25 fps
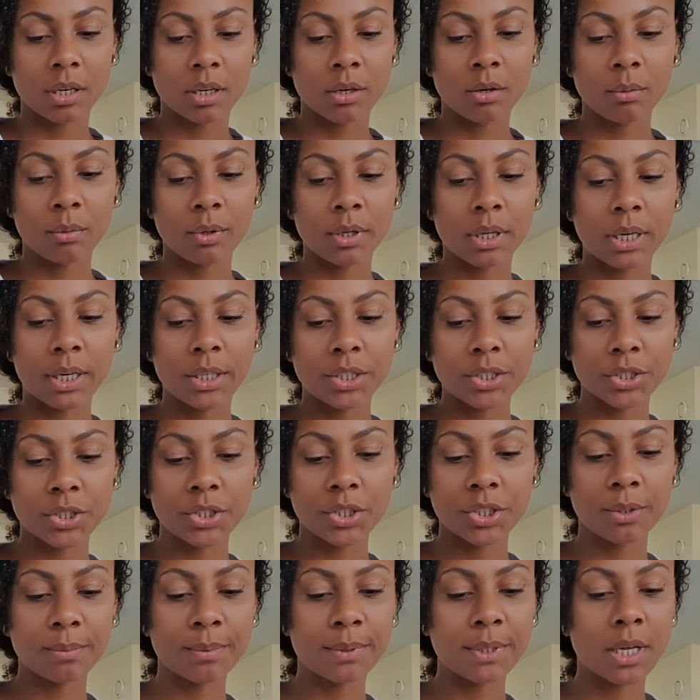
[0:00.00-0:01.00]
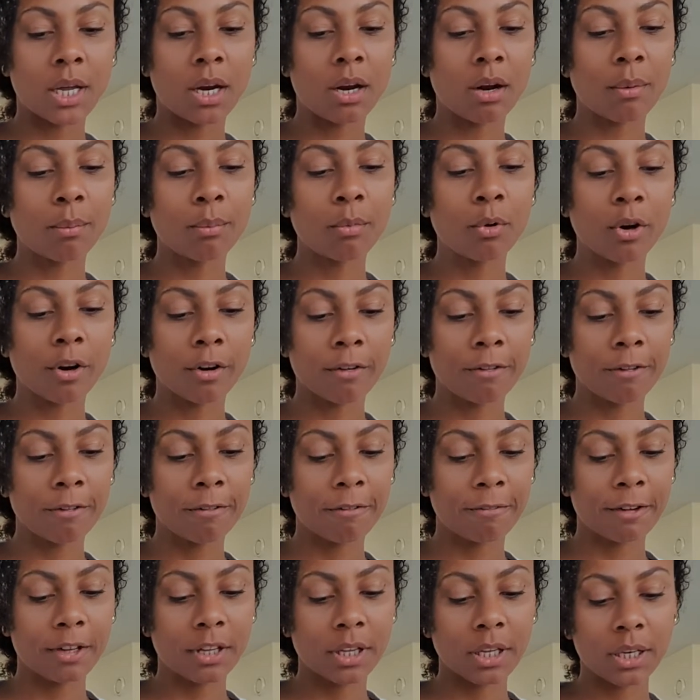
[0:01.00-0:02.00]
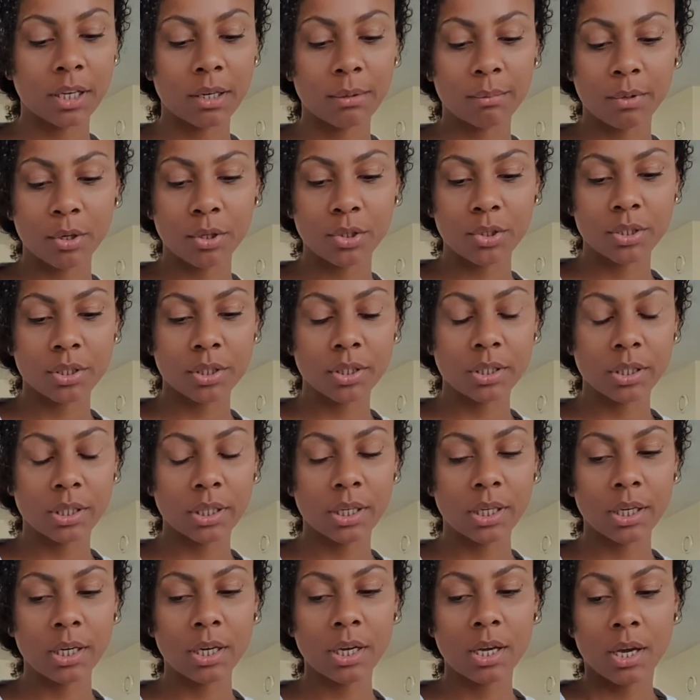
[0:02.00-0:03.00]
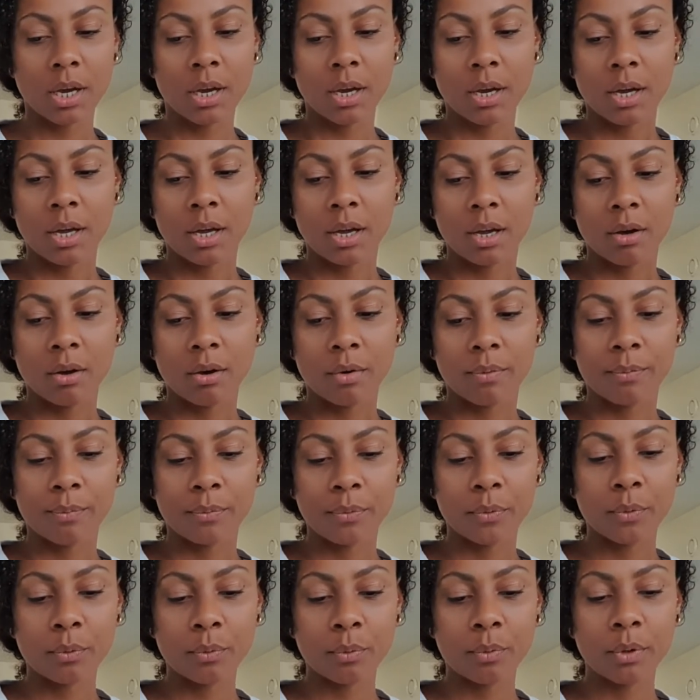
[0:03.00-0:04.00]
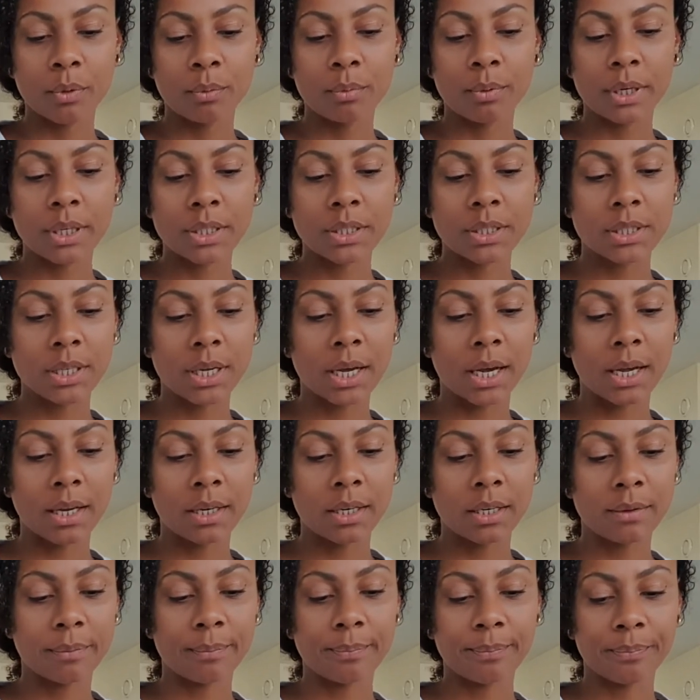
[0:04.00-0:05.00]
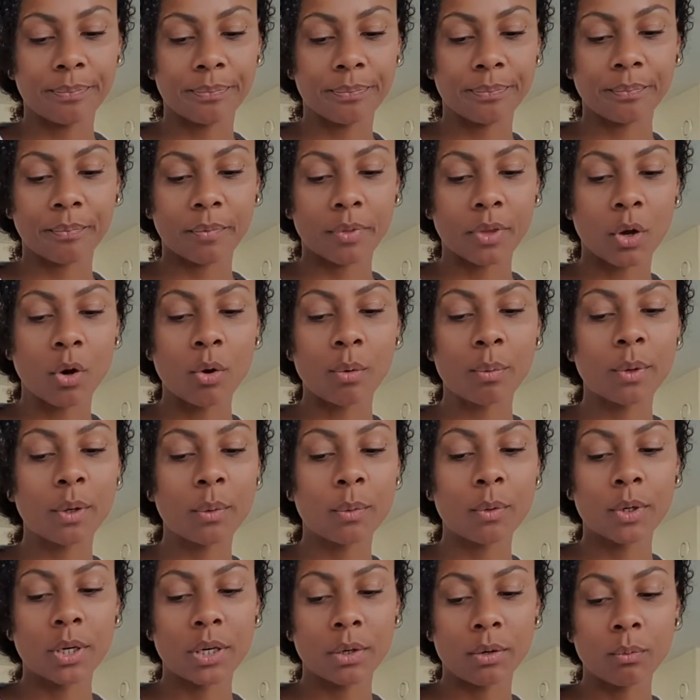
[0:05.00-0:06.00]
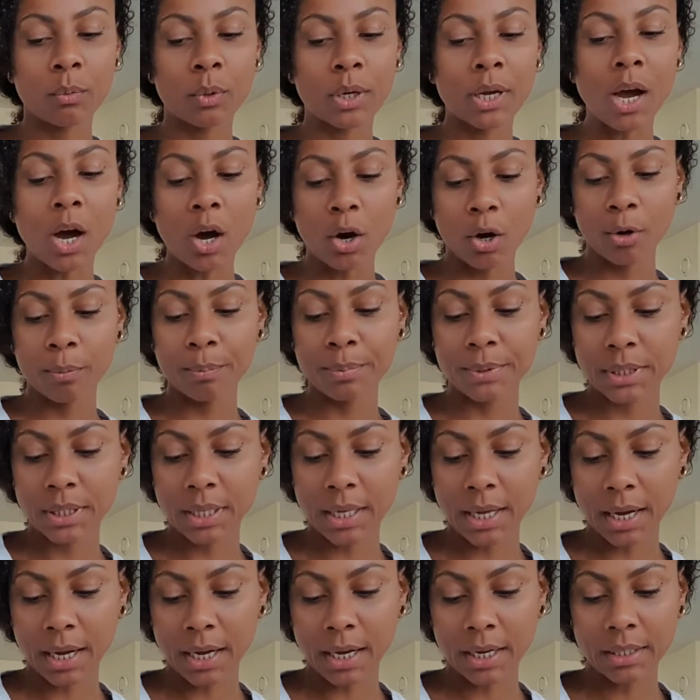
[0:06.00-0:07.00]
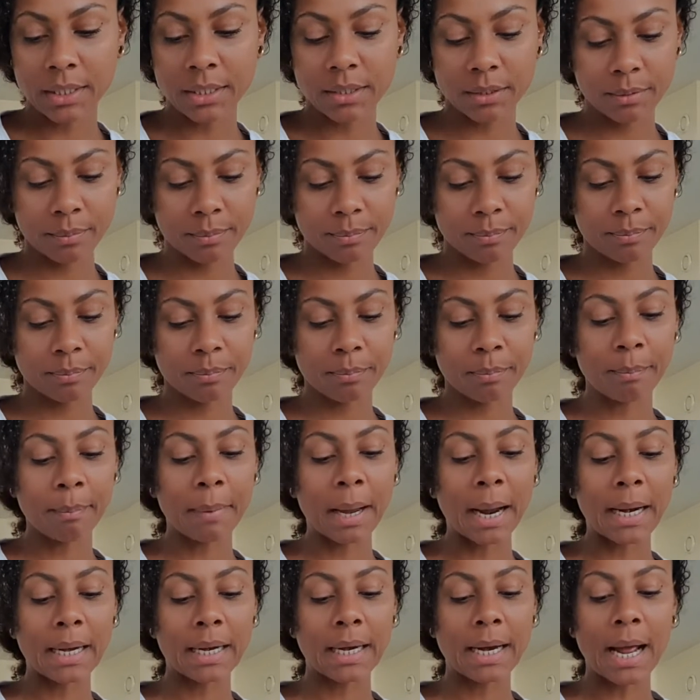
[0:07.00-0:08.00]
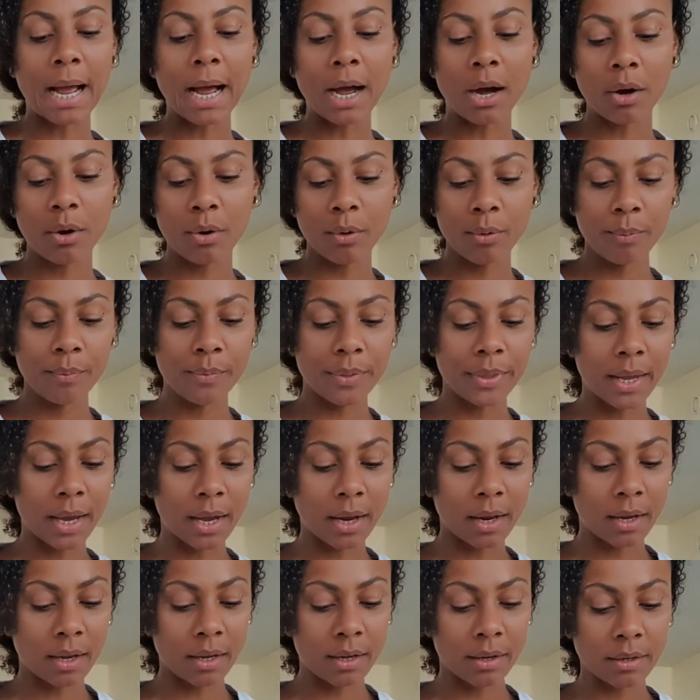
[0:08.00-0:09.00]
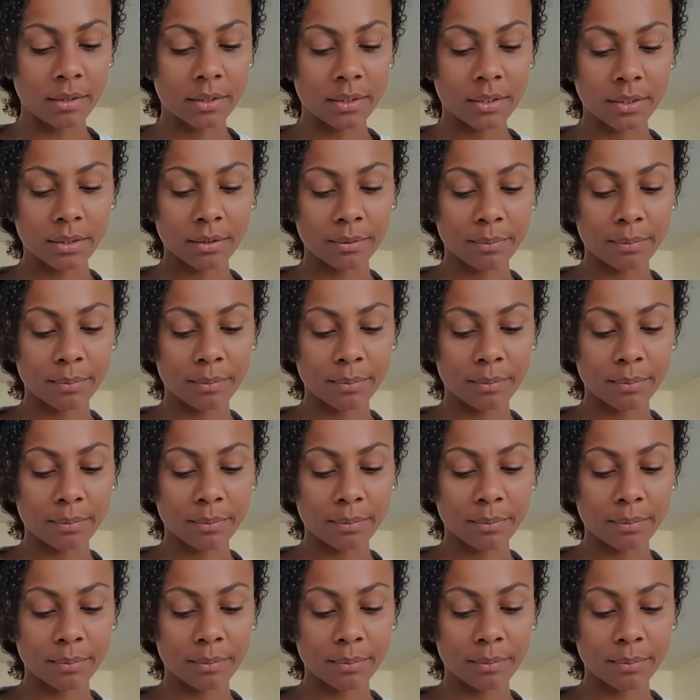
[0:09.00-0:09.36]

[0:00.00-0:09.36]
relationships that are more fulfilling emotionally. We wish that, or we hope that by now that